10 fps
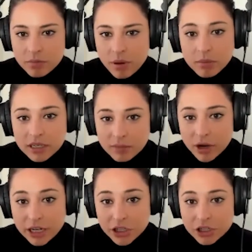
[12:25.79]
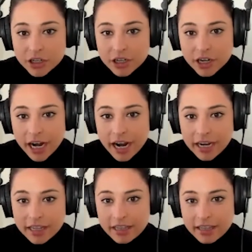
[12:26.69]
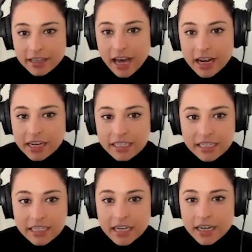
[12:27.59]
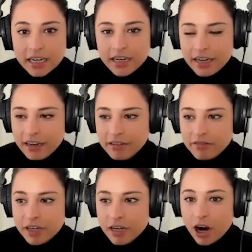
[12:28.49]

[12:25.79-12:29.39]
public pressure and that idea of,